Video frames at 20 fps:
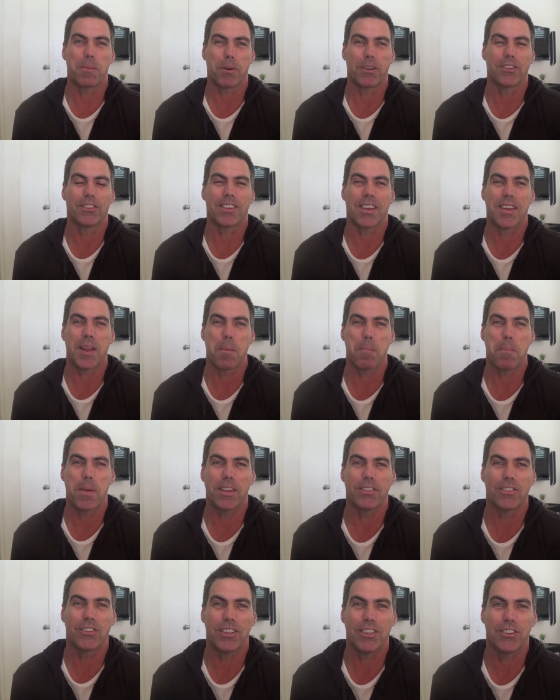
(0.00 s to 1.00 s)
I sent a
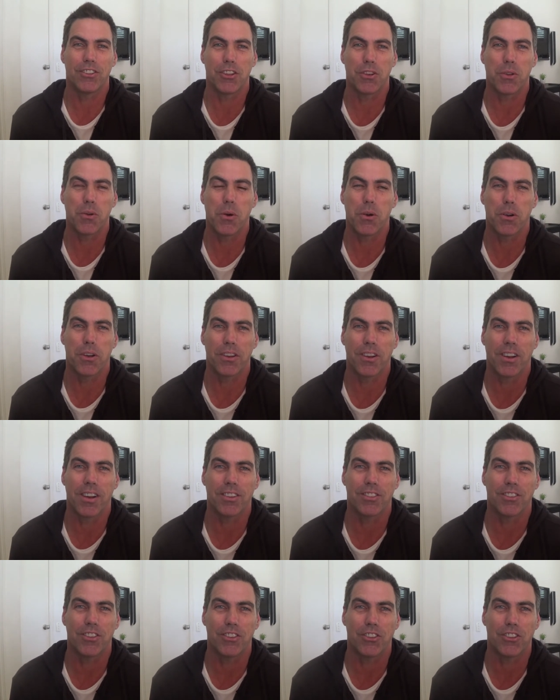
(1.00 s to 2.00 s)
message and
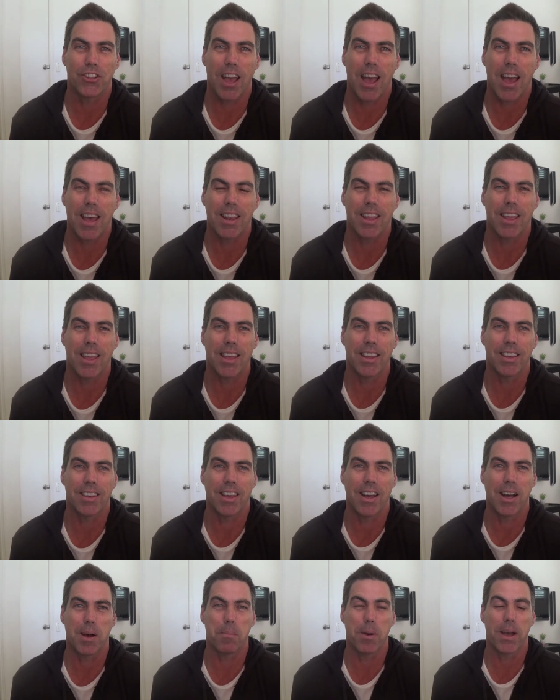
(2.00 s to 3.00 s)
organized a chat and
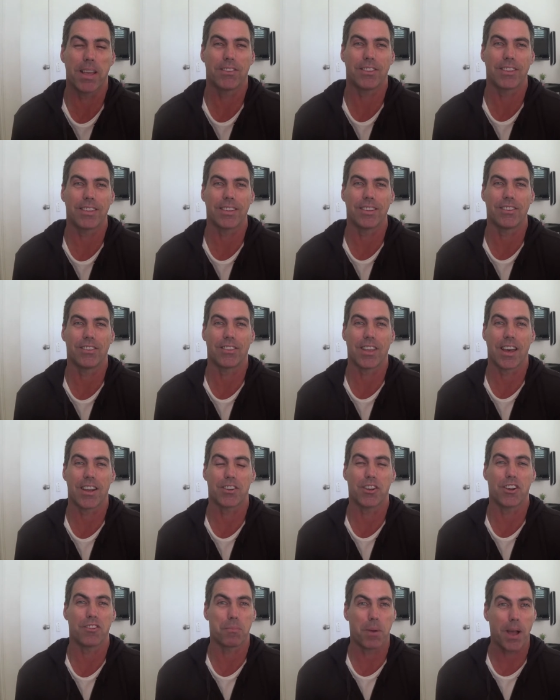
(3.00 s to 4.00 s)
basically started
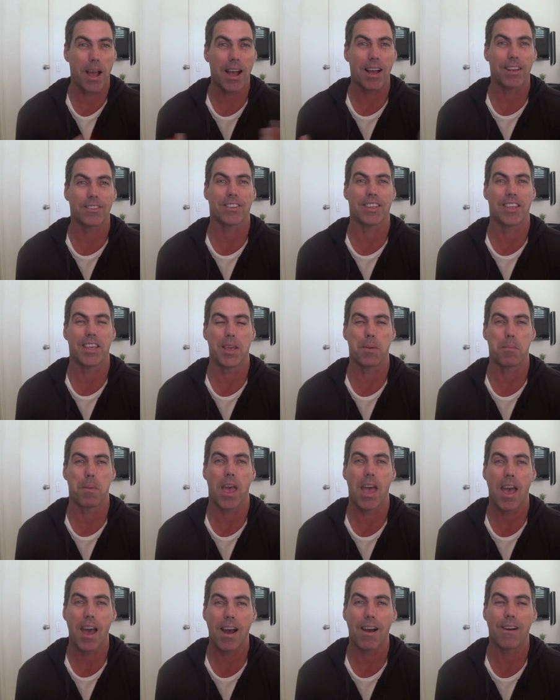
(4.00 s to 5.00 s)
off by asking him
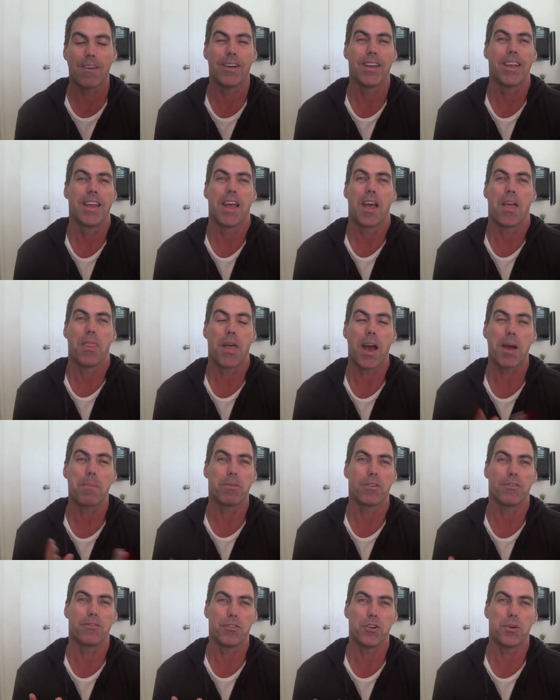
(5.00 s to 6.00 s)
how that
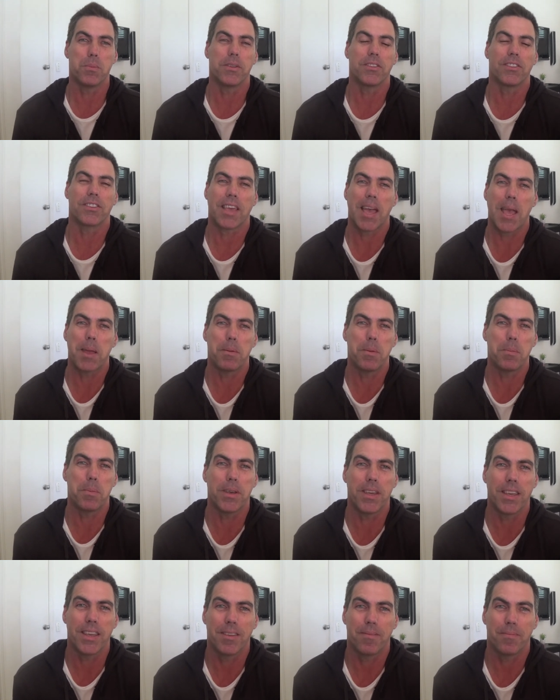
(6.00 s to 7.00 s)
performance came to
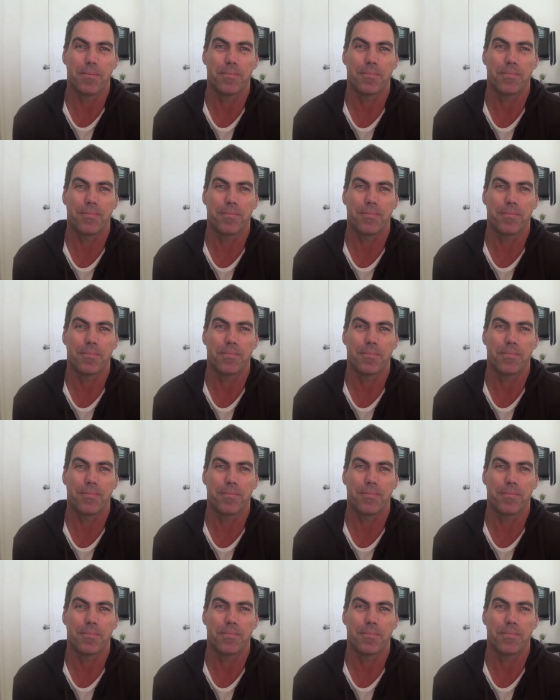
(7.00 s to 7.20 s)
be.